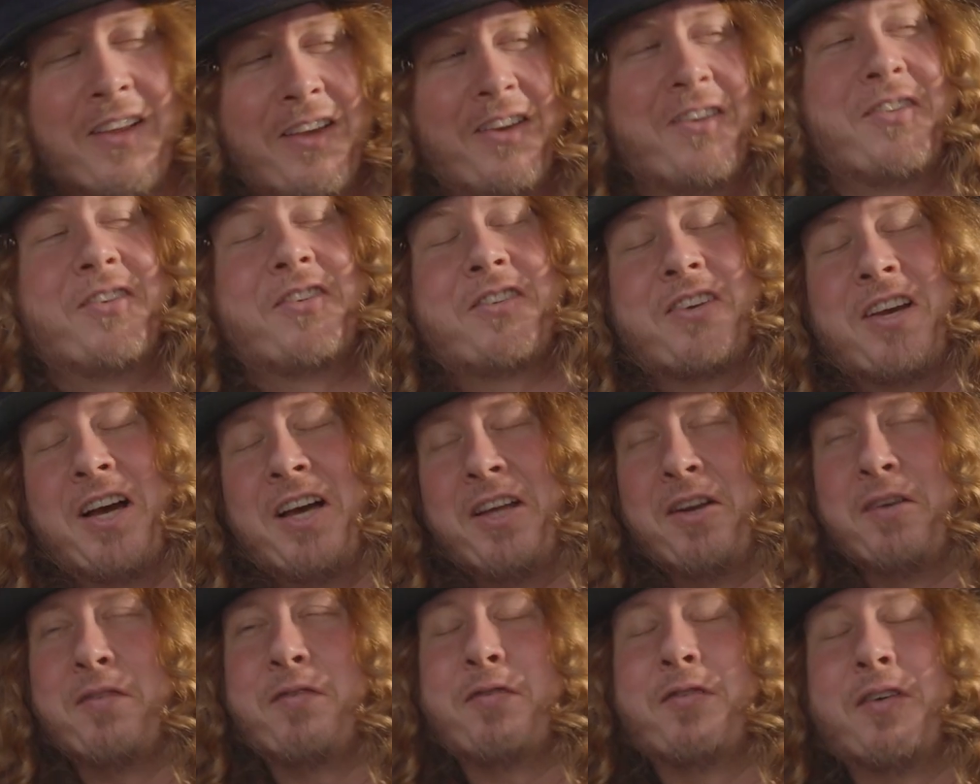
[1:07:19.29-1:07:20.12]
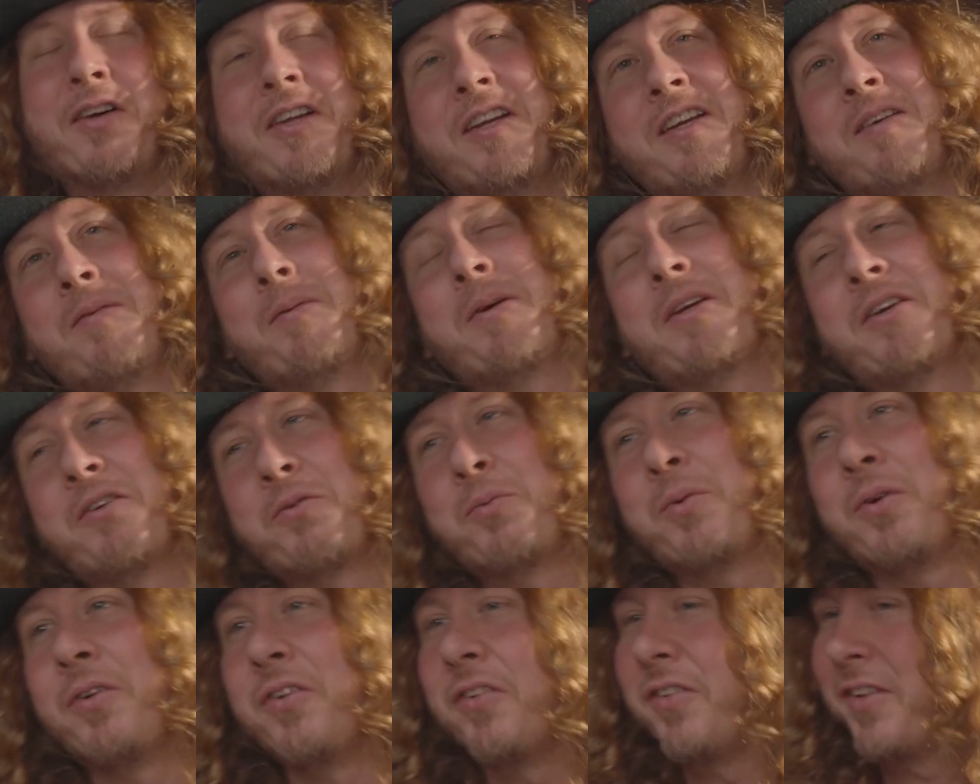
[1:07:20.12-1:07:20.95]
it was kind of funny because
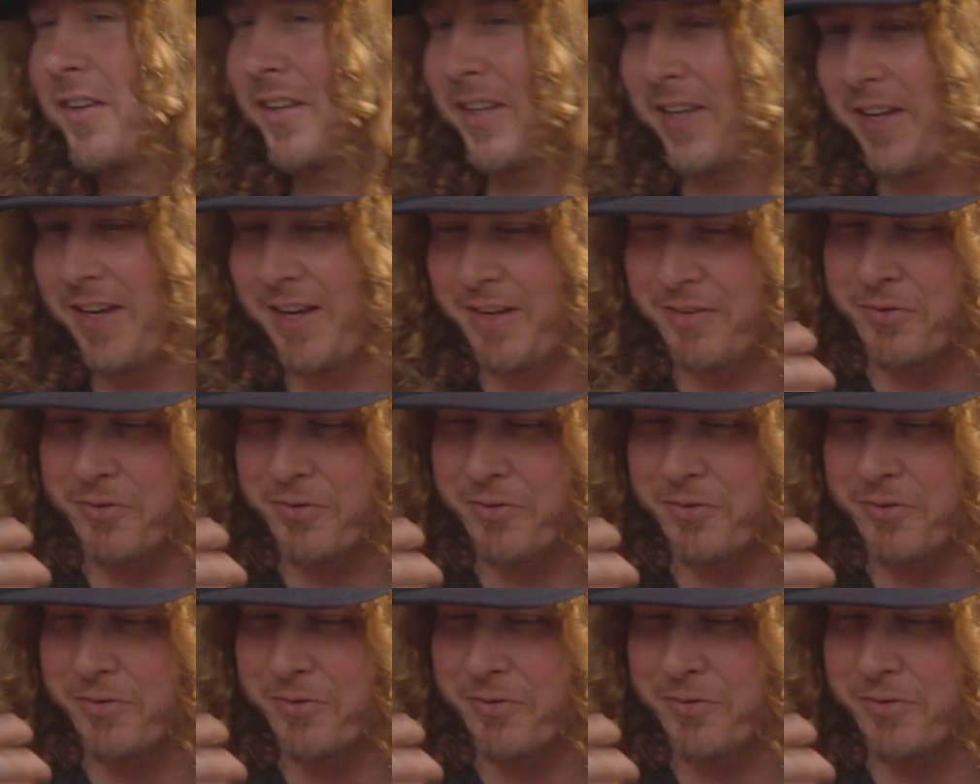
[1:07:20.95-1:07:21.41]
we were just like, yeah,